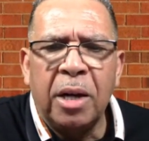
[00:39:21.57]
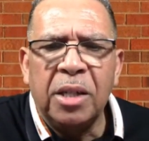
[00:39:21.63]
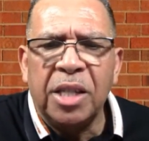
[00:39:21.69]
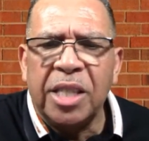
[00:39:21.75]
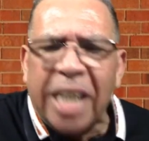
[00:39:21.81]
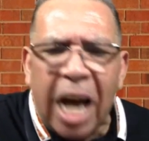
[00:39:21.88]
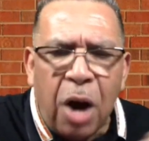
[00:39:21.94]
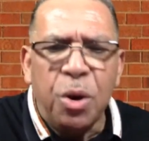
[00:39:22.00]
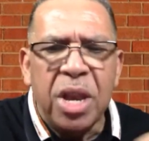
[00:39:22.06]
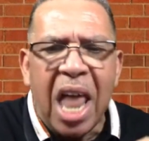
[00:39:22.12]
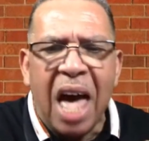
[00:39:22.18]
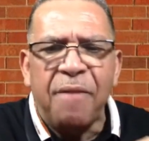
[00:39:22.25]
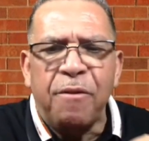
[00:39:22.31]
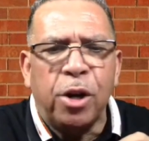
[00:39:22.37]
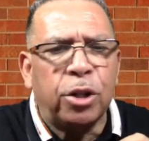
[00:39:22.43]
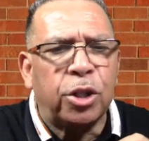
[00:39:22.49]
Doubt
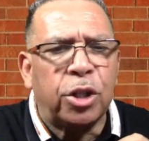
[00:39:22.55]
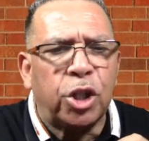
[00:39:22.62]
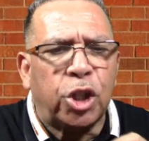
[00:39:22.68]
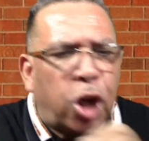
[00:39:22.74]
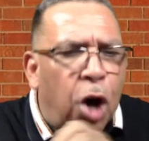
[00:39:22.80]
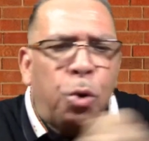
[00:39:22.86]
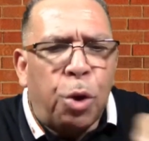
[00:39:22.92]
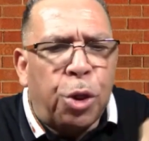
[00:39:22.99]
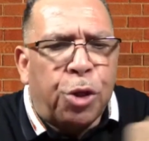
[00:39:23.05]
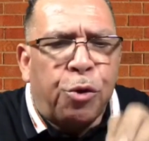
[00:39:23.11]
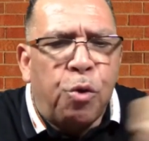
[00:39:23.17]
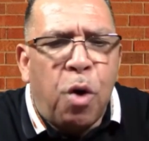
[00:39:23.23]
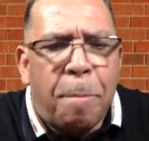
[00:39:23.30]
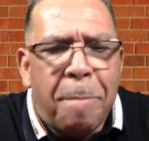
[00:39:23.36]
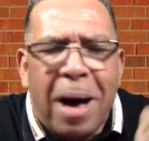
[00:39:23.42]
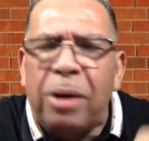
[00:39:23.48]
never tunneled through
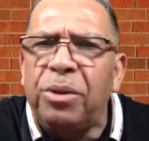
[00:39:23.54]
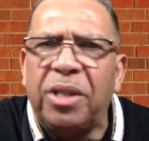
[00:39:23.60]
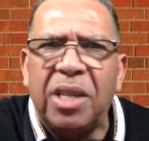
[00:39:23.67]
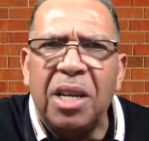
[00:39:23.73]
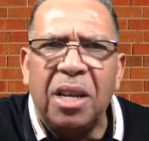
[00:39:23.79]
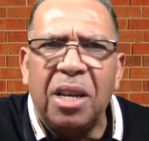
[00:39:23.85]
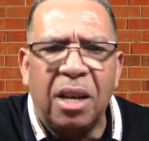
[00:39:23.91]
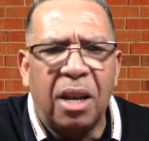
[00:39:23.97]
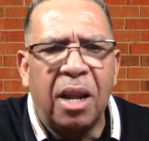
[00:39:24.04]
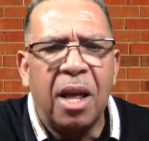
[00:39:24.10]
a mountain.